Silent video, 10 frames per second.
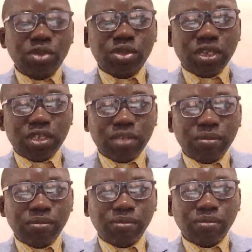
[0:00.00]
1 to
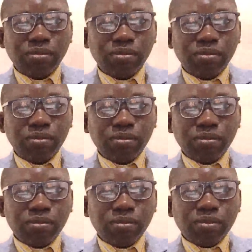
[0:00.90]
2 sentences.
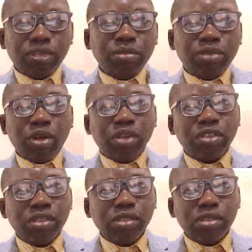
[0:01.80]
In most cases, 2
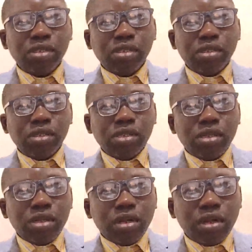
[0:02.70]
sentences are too
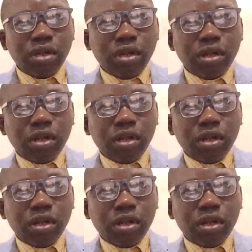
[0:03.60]
much,